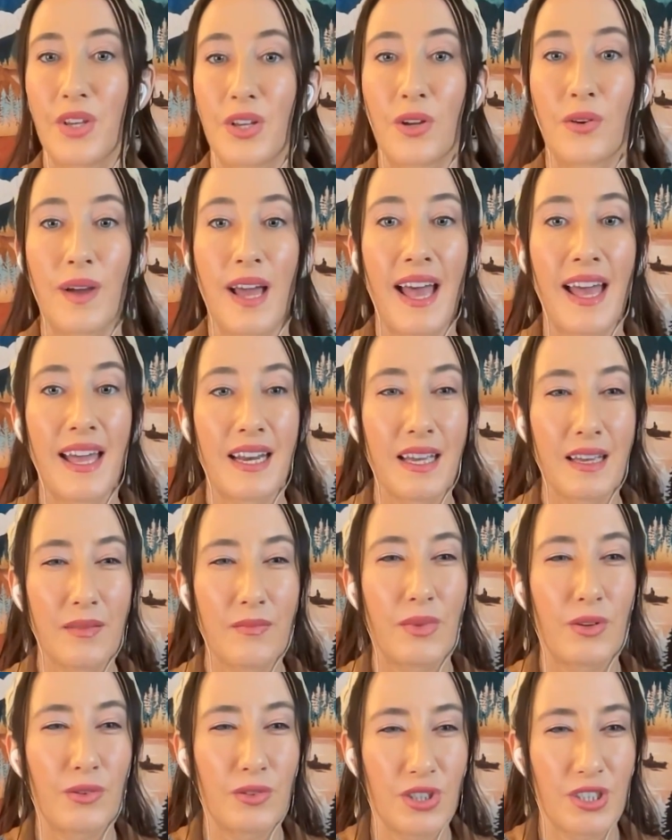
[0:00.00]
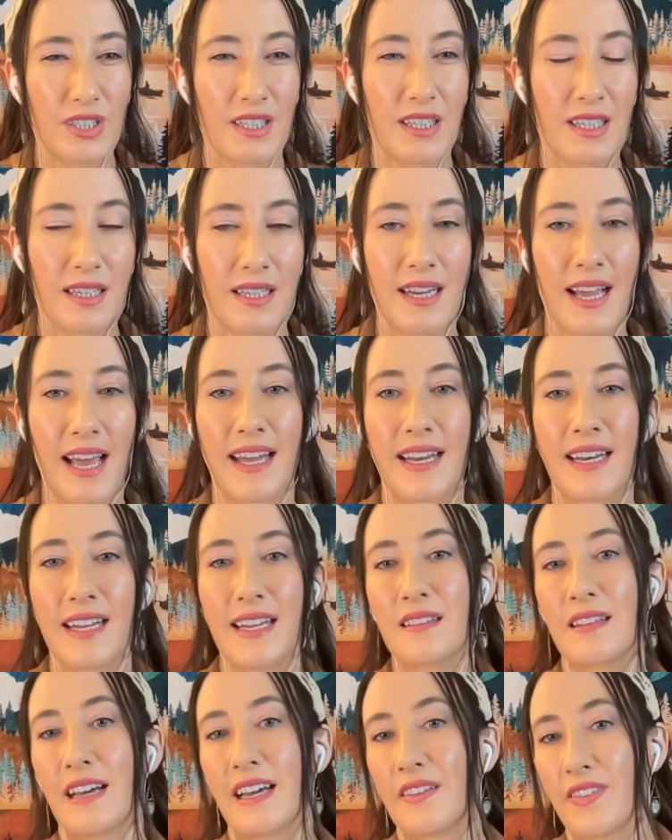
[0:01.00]
Any emotion, any
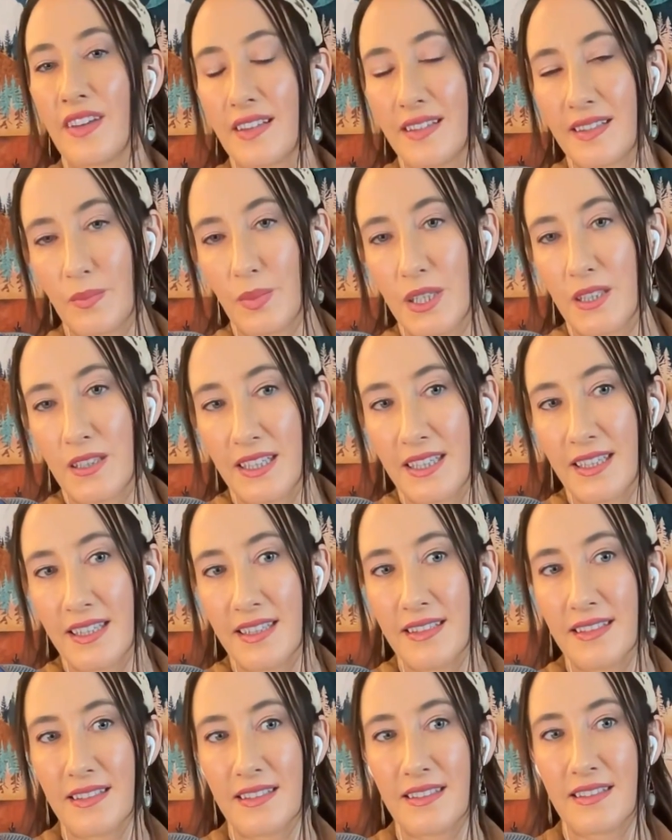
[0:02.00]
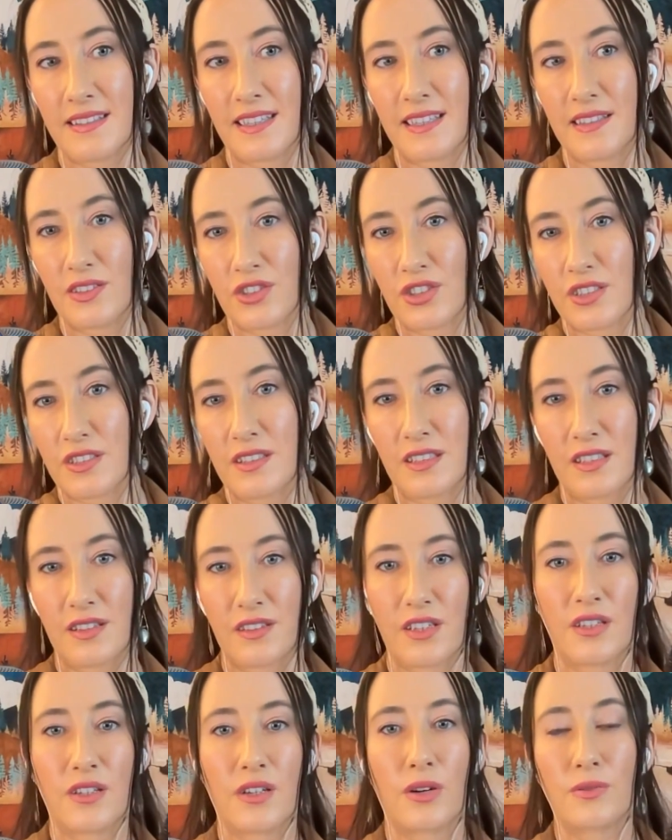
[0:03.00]
life experience, it's just
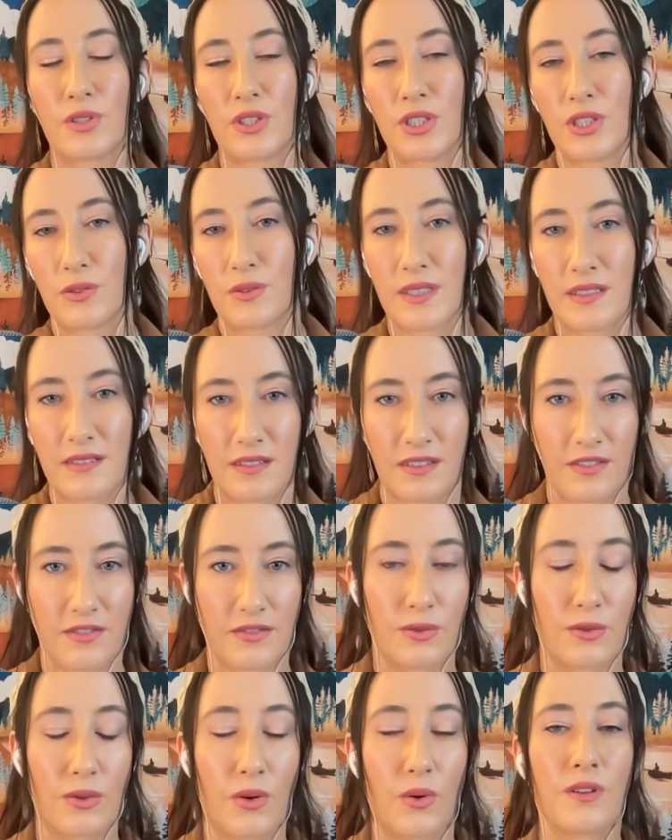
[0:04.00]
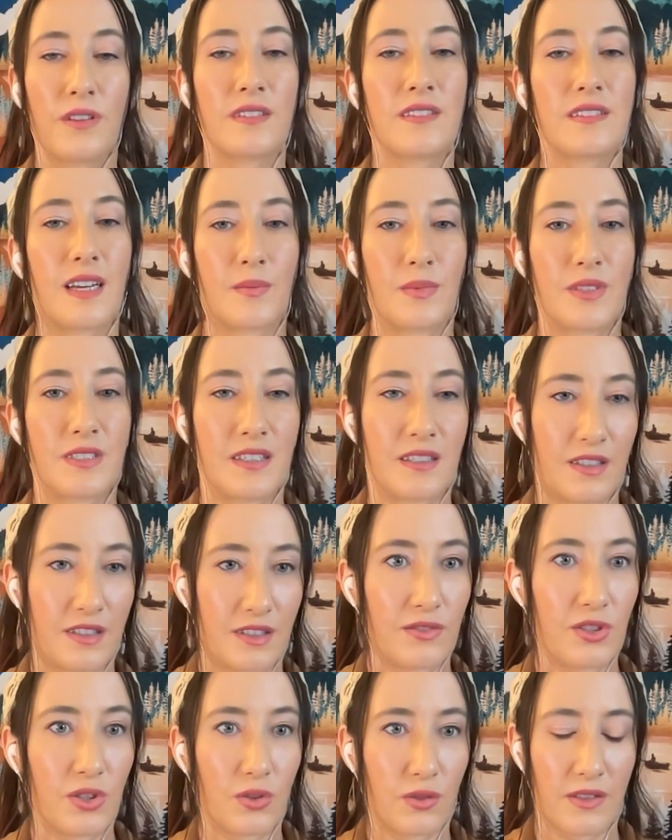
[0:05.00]
the go-to is the food or the substance
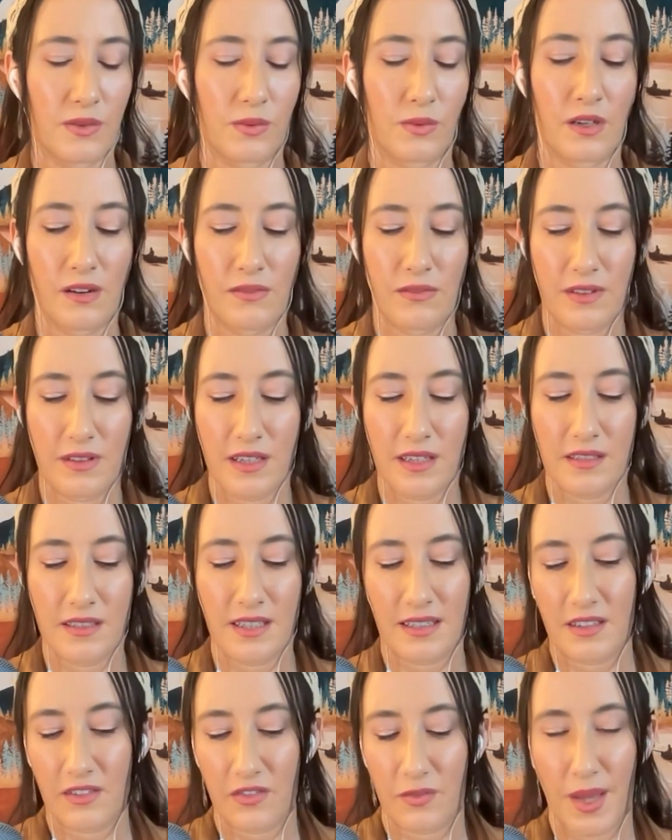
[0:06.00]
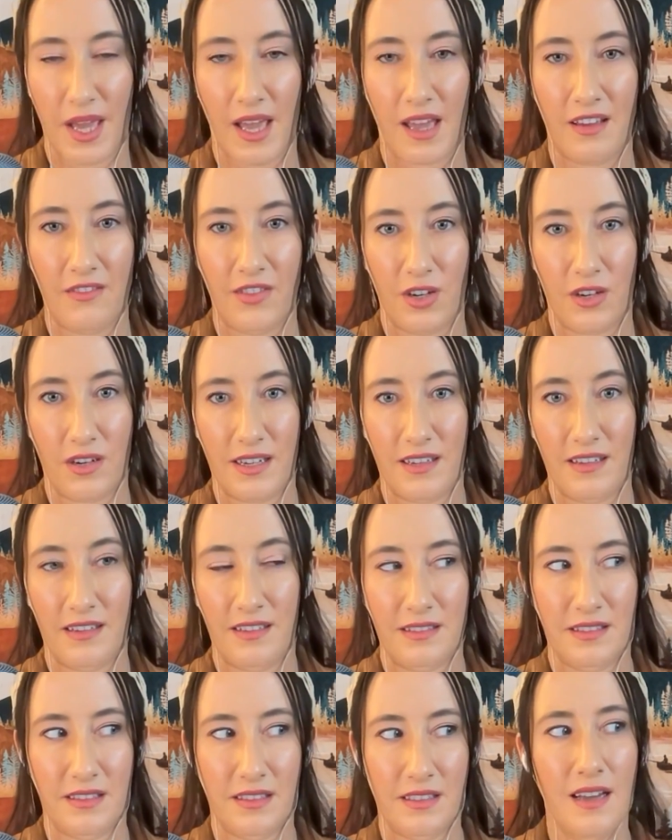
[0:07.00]
of choice, whatever the addictive behavior
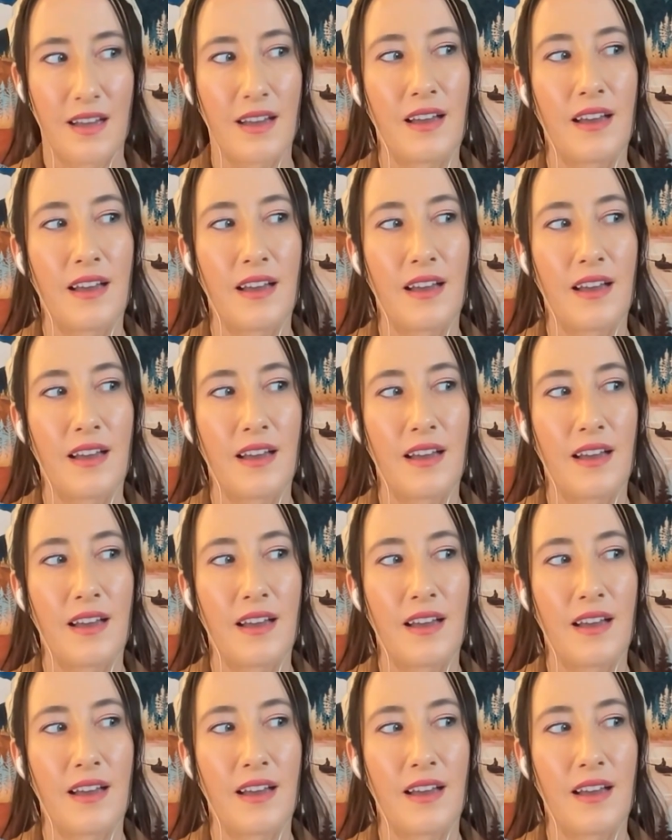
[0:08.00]
is.